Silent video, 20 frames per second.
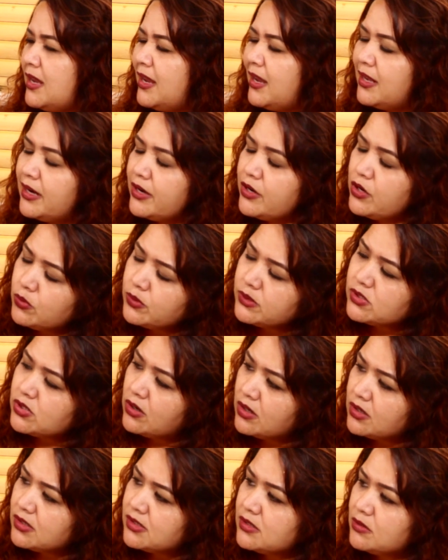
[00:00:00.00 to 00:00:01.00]
And I know it's
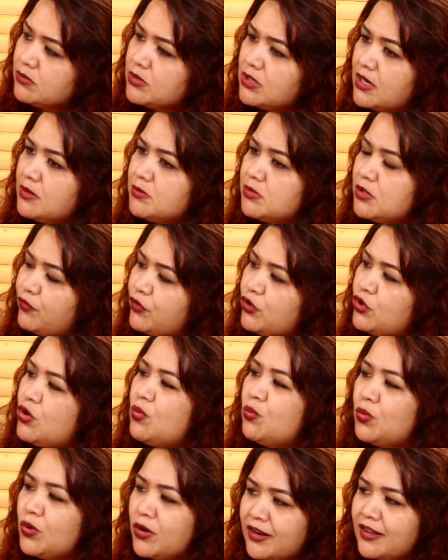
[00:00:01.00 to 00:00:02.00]
hard sometimes if you
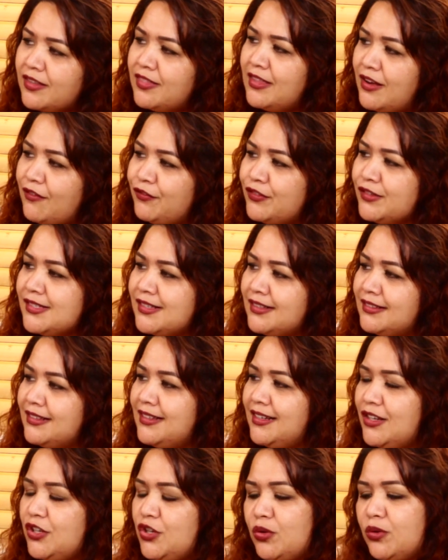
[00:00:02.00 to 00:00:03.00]
don't work in that
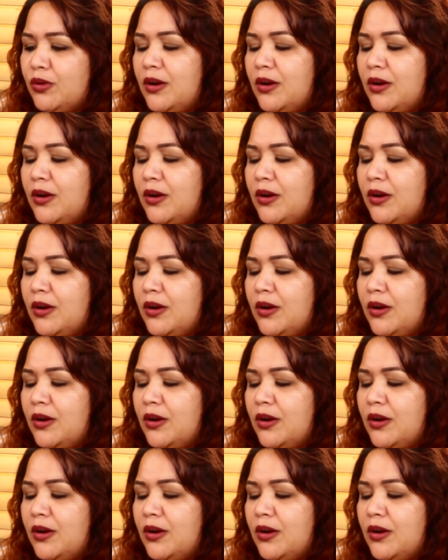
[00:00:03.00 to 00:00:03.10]
facility and you yeah.